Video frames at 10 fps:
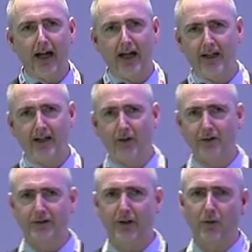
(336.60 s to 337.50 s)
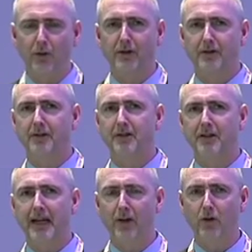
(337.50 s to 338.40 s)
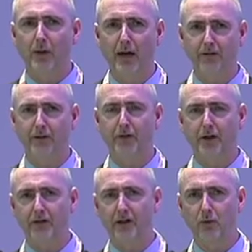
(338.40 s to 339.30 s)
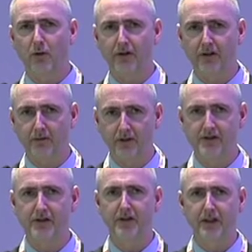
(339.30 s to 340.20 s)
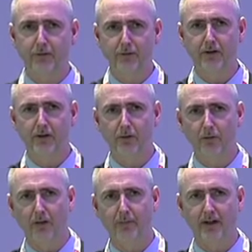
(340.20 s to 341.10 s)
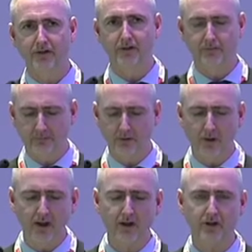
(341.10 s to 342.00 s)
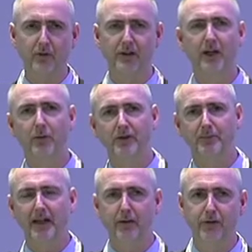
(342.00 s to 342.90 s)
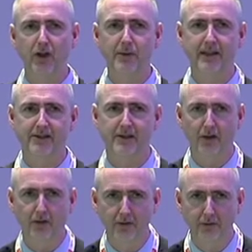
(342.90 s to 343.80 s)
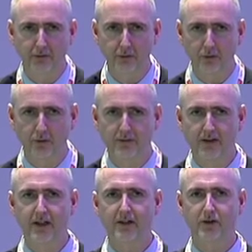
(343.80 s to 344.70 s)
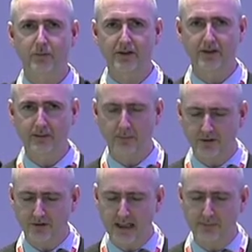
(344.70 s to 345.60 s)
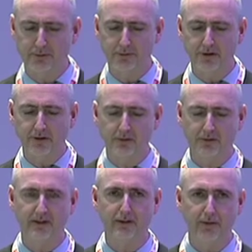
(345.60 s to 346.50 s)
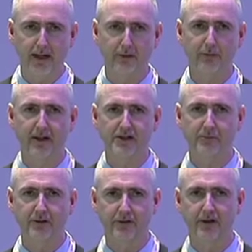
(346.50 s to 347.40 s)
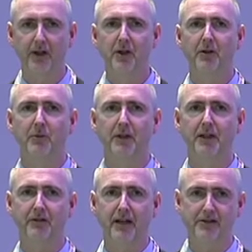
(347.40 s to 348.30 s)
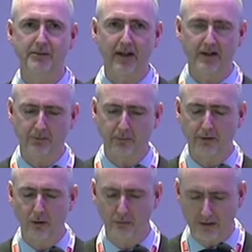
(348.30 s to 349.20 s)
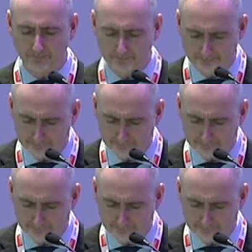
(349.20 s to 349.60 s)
And then also, you end up having to figure out what units you give to what person. So what I'm going to do now is spend a few minutes talking through some of the simple steps for using effective measurement within your energy management program.